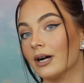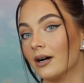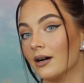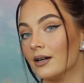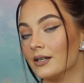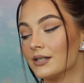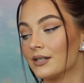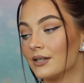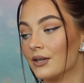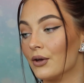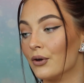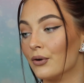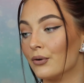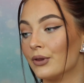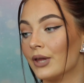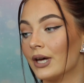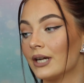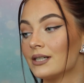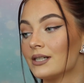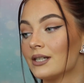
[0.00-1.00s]
guys, so
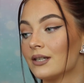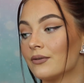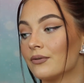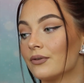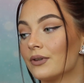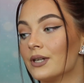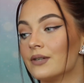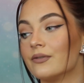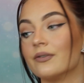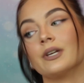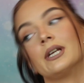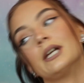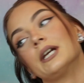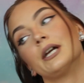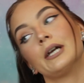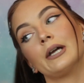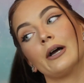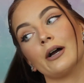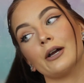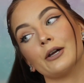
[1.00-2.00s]
that is it for this
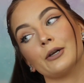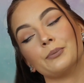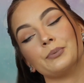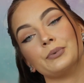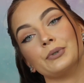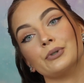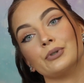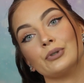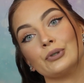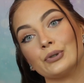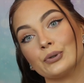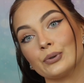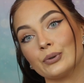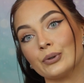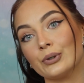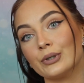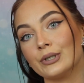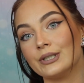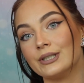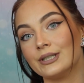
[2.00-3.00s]
video. I hope you
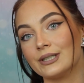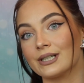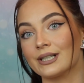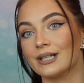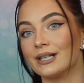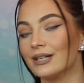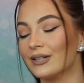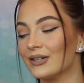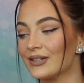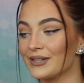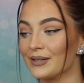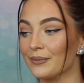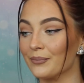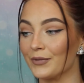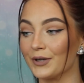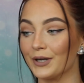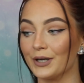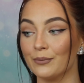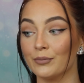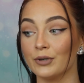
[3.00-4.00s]
enjoyed
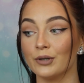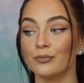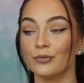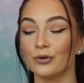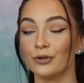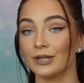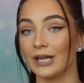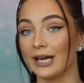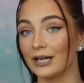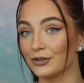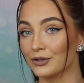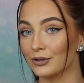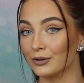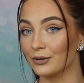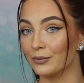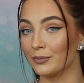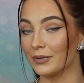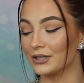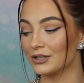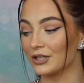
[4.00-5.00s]
something a bit more natural on
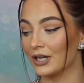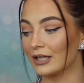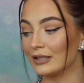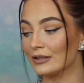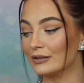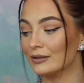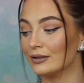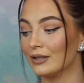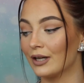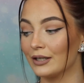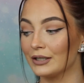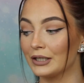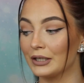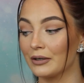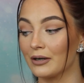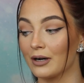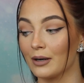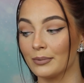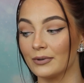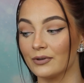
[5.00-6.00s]
my channel. I know a
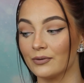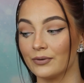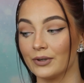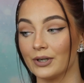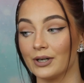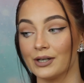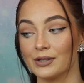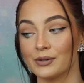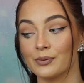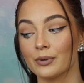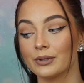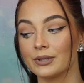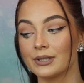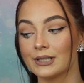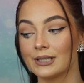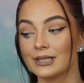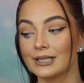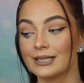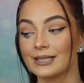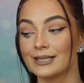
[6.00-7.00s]
couple of you guys wanted
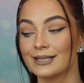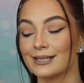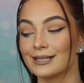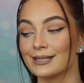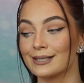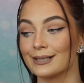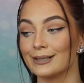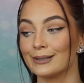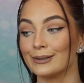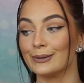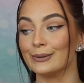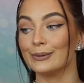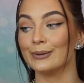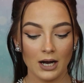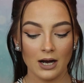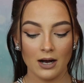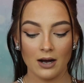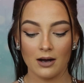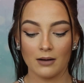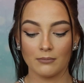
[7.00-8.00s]
it, so
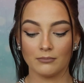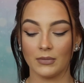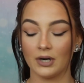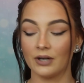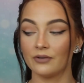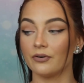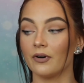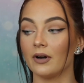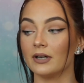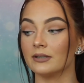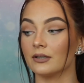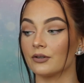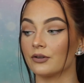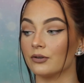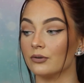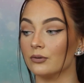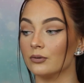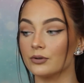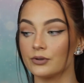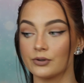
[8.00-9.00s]
my final
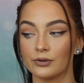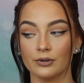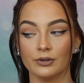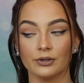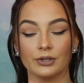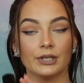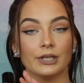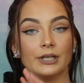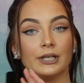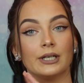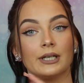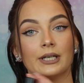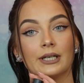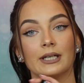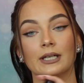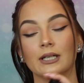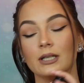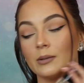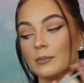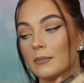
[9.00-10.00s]
thoughts on the
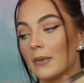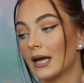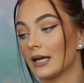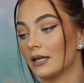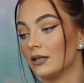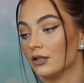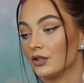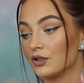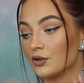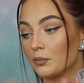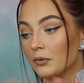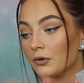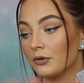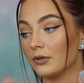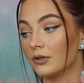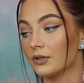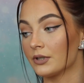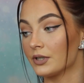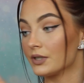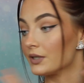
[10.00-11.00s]
Il Makiage
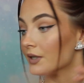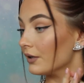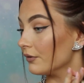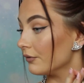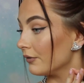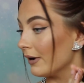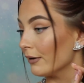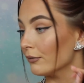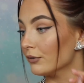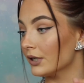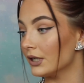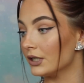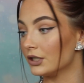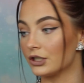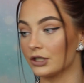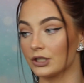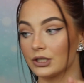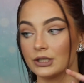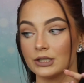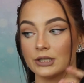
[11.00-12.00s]
products. The
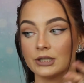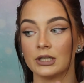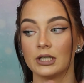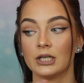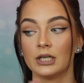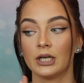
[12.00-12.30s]
foundation